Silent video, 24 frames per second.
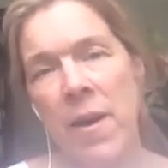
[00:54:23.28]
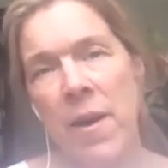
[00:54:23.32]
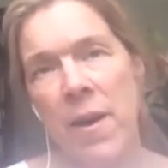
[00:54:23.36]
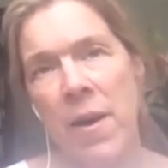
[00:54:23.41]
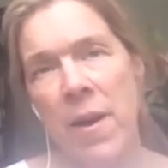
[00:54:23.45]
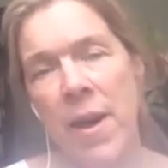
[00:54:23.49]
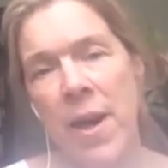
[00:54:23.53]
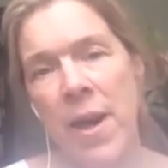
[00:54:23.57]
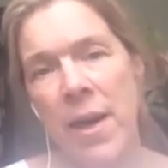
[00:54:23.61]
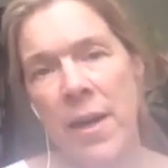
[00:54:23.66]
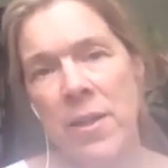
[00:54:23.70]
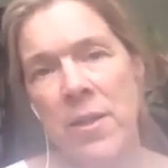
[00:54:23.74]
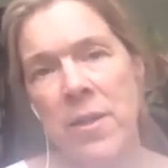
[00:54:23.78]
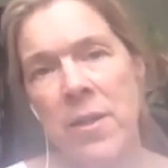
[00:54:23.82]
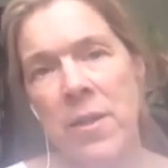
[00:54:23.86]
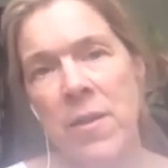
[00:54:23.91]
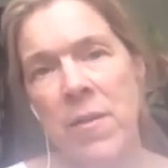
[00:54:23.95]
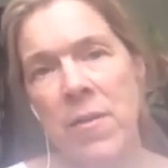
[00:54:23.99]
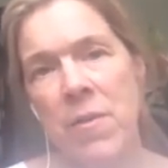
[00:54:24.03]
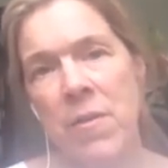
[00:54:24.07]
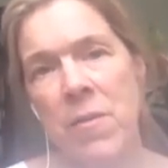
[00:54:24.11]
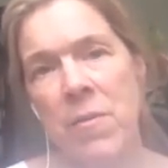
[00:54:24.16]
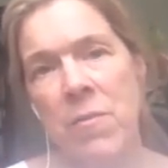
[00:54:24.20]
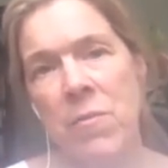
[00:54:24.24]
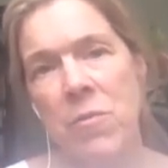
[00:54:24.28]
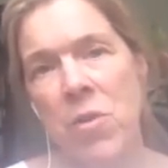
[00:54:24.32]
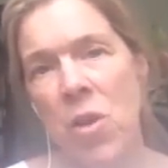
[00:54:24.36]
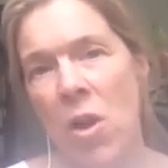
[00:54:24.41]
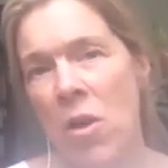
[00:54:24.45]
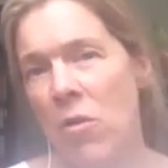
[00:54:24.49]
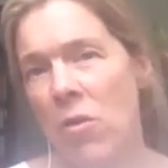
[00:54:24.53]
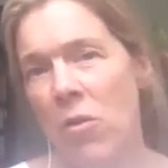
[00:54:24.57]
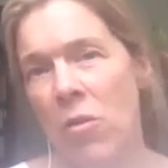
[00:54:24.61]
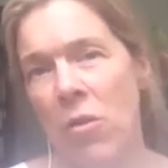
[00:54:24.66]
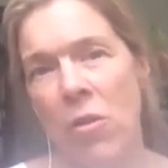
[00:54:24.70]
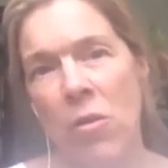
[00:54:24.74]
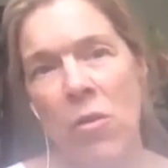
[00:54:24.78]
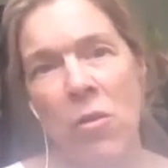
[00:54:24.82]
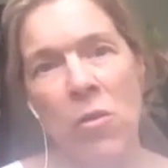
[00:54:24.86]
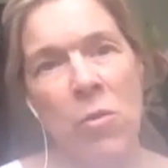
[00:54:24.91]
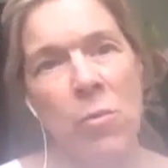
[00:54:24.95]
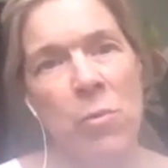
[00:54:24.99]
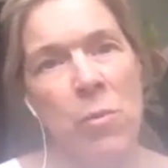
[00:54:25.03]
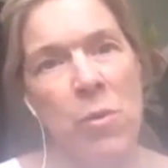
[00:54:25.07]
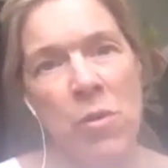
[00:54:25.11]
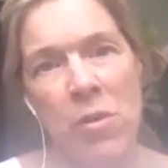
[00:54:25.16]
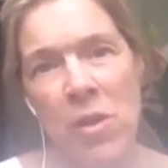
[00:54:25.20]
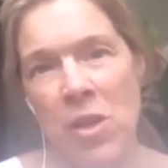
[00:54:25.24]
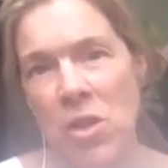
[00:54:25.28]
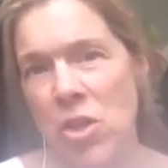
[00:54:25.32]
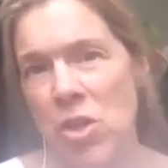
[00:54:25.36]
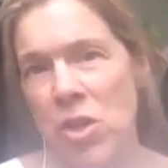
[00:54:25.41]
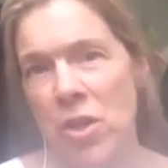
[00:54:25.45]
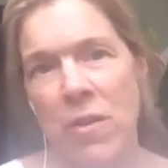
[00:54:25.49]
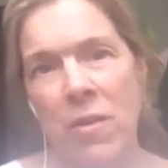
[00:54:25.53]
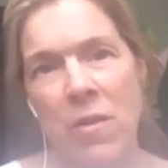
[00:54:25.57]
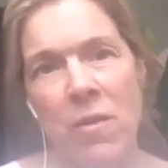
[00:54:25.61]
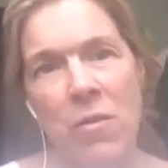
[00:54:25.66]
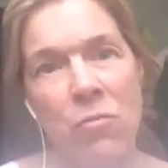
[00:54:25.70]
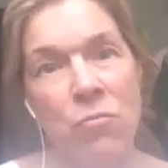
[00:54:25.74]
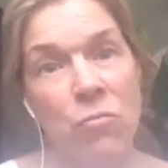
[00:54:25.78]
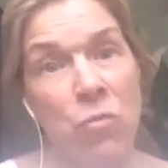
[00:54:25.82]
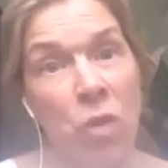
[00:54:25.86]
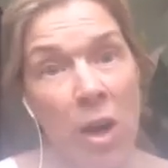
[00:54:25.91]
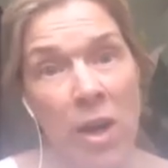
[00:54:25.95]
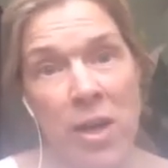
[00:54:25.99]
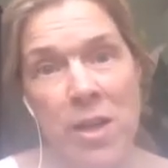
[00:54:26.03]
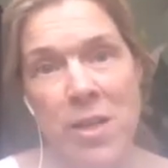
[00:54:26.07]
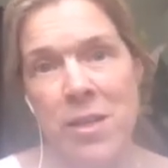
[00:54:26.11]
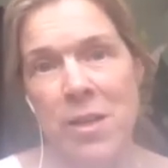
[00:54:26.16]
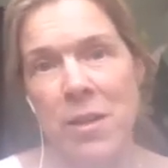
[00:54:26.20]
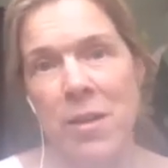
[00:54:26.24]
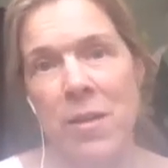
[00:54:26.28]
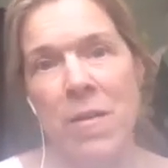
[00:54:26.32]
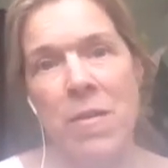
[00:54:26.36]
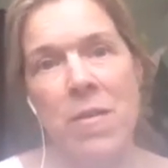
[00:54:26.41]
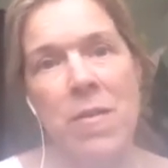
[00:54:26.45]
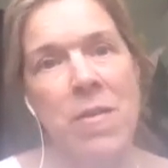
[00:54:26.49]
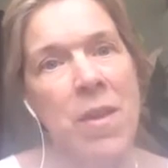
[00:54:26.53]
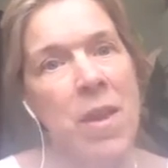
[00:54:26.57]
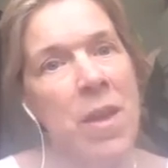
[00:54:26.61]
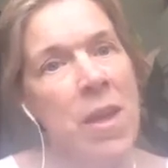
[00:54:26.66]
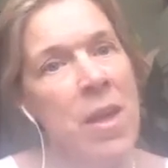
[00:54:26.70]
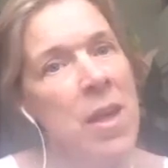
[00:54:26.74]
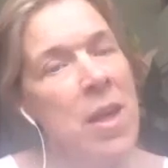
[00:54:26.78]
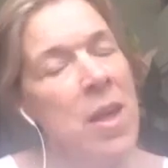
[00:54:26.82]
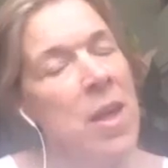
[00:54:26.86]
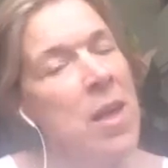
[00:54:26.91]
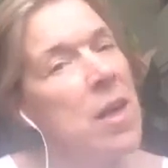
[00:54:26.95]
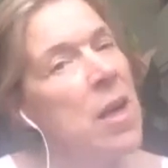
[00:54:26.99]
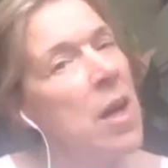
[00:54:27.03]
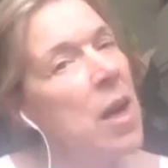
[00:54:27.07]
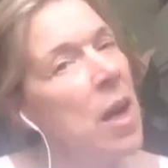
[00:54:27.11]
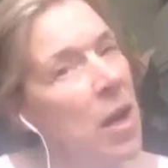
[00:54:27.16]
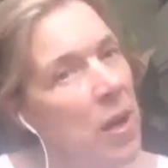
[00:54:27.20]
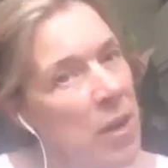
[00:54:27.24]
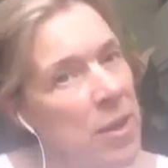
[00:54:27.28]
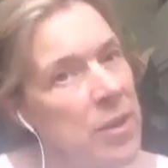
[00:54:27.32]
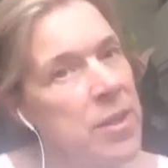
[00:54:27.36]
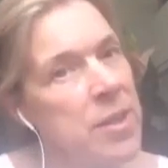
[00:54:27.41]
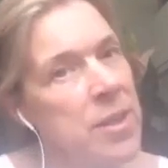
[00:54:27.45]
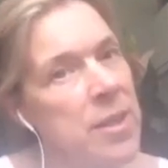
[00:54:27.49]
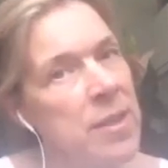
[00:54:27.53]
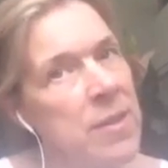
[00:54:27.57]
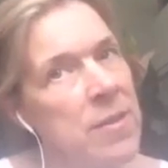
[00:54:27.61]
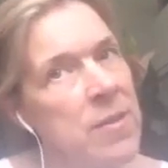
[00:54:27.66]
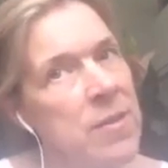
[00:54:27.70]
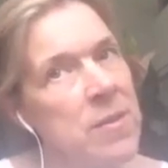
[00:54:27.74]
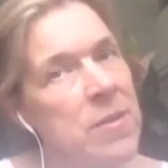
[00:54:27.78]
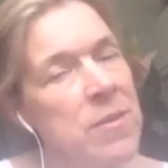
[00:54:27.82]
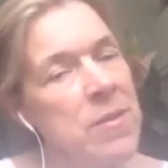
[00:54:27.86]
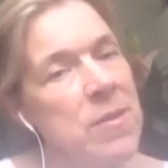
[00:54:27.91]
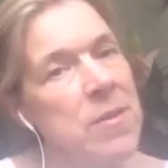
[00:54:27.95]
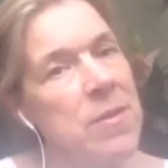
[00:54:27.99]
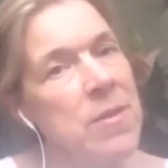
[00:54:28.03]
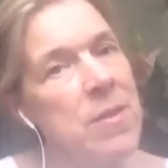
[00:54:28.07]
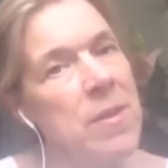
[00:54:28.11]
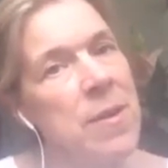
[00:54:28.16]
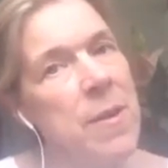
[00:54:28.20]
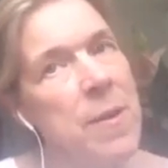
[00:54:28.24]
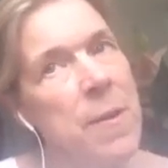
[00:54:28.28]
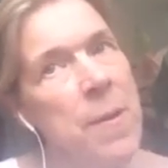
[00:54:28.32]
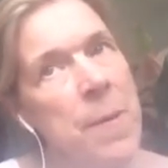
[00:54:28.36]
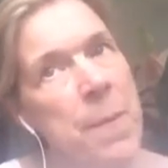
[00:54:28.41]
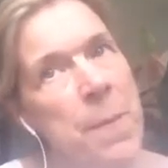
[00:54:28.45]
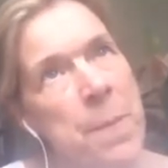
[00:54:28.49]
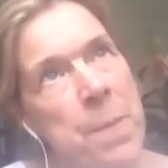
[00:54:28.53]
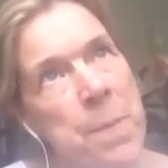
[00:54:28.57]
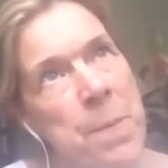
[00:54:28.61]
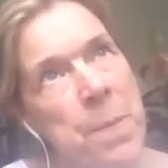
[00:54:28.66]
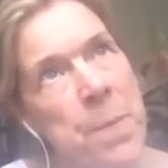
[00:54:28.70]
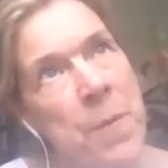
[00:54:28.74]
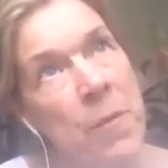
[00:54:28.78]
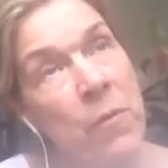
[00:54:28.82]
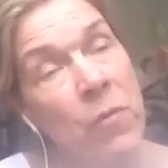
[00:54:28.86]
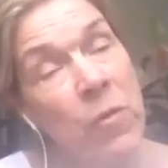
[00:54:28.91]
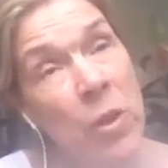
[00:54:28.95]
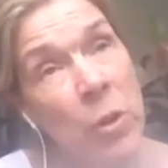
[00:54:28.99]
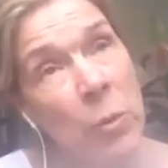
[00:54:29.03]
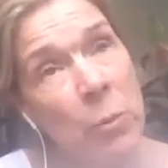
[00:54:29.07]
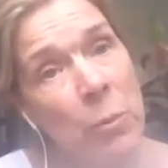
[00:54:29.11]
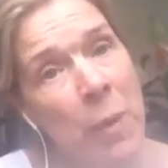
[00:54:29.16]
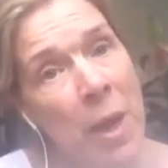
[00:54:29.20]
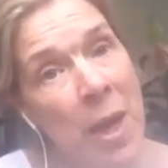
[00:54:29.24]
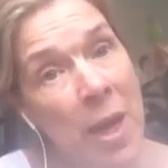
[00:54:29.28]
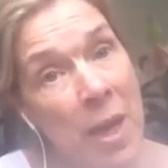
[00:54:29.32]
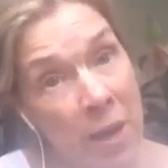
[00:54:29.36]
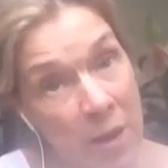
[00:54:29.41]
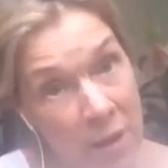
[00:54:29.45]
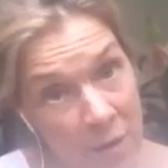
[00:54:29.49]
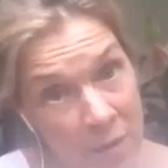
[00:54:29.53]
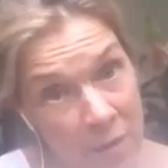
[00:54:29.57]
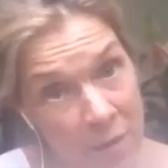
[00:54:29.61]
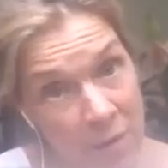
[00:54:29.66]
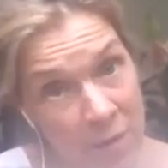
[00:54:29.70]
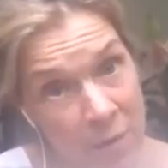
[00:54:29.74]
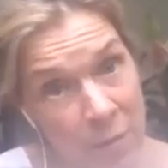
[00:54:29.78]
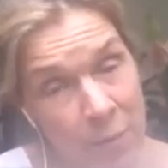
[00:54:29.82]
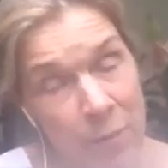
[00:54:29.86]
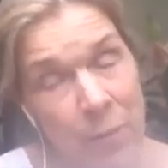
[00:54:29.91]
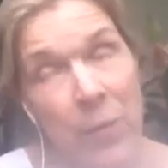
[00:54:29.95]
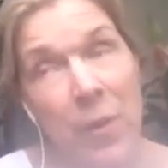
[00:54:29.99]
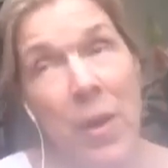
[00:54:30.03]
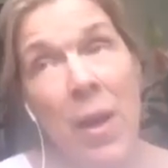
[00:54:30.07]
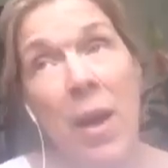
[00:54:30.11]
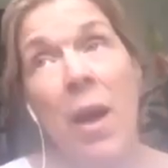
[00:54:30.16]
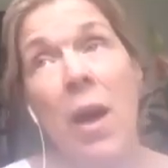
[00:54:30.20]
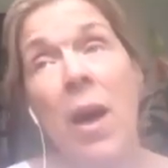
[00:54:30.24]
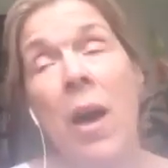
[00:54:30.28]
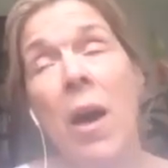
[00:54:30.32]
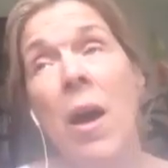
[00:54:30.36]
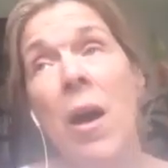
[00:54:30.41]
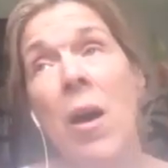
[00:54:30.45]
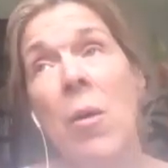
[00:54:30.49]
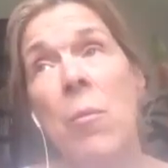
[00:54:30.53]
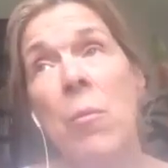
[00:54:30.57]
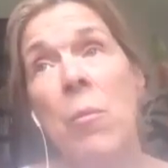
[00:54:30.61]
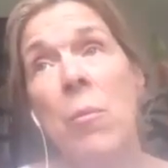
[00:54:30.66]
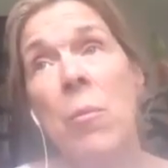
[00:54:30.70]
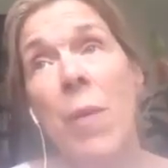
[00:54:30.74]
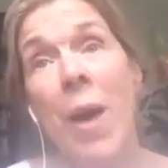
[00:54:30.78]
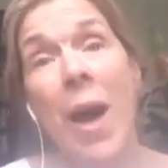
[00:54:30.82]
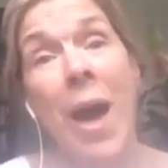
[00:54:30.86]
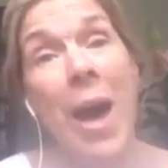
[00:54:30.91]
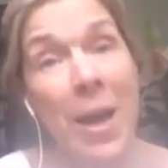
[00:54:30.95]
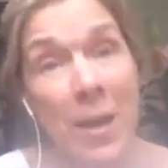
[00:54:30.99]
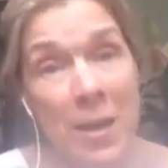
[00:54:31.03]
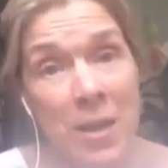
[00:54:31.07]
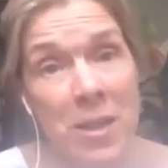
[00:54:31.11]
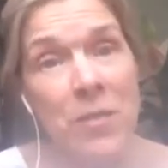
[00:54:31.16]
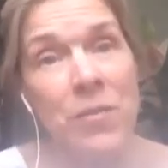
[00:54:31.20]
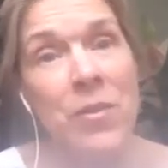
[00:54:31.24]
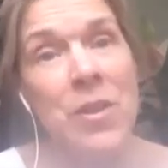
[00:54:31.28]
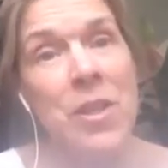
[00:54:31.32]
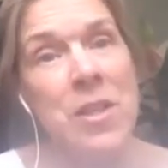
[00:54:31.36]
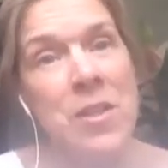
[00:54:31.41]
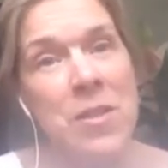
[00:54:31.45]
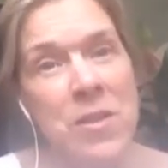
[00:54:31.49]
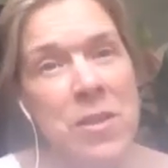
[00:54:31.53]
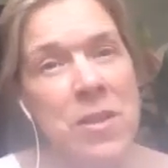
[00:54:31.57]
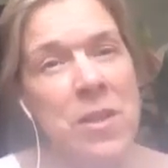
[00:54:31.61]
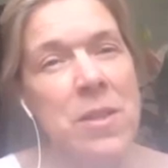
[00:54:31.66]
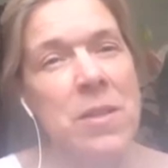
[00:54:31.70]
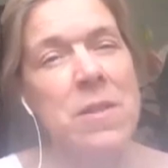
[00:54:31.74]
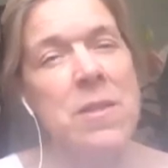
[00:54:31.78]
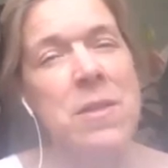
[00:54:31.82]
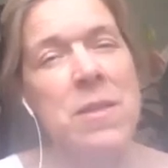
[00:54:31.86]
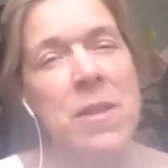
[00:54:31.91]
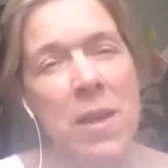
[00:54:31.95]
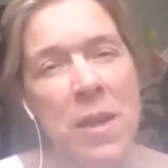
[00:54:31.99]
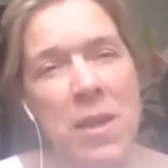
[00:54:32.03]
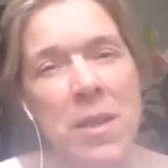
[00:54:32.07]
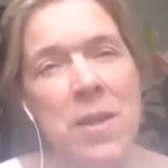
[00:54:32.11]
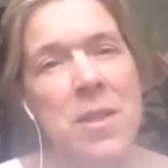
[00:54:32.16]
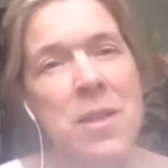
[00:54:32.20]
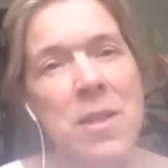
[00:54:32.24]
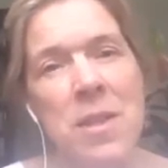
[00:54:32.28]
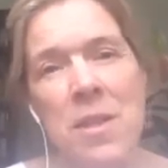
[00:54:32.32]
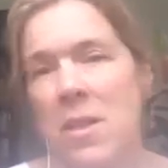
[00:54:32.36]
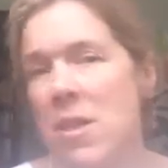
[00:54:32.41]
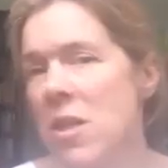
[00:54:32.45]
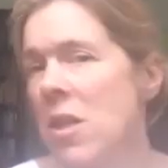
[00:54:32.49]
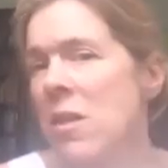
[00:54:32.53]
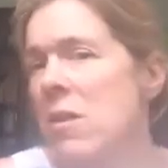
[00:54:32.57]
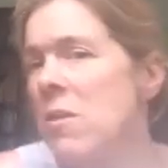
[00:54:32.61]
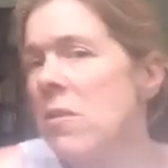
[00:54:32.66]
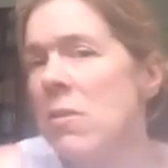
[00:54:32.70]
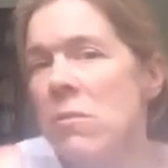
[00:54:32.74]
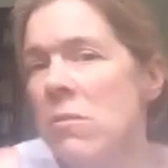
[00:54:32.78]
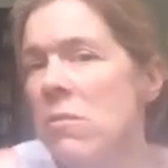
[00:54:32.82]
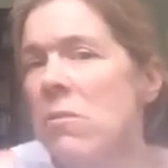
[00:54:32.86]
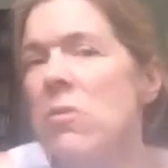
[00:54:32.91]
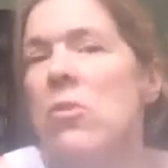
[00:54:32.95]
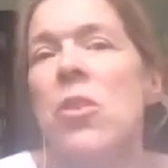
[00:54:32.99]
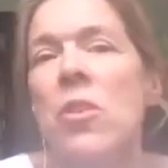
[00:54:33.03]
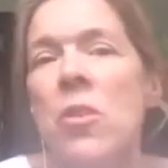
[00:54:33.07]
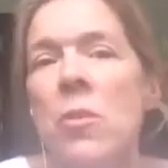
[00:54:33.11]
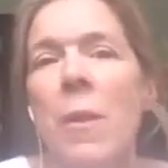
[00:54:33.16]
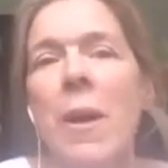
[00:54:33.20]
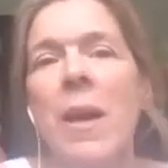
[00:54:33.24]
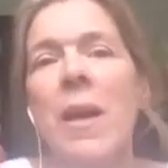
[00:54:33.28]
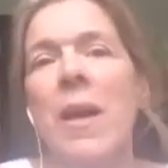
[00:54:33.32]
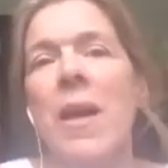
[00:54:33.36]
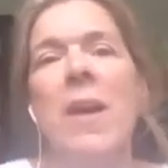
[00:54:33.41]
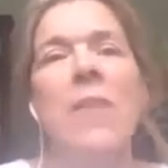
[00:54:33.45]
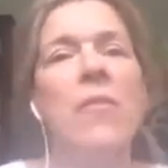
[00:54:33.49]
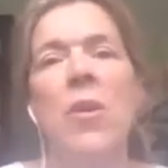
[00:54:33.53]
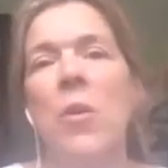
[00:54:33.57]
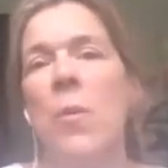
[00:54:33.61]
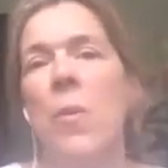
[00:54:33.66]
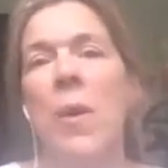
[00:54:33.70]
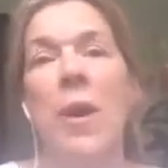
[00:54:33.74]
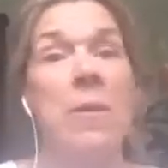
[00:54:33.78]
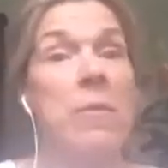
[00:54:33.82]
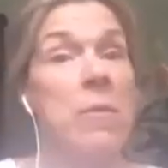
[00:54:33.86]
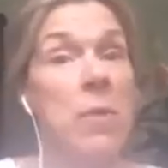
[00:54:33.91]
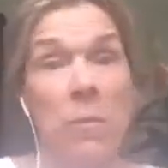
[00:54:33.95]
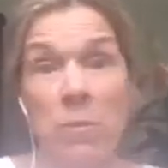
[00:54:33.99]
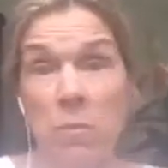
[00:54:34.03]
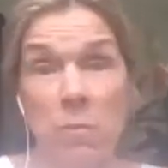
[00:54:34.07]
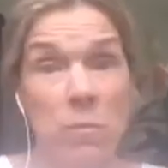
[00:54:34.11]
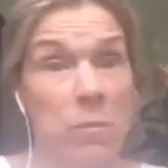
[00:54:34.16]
actors, dancers, musicians, writers, artists, filmmakers, activists, scientists, you know, just about everywhere.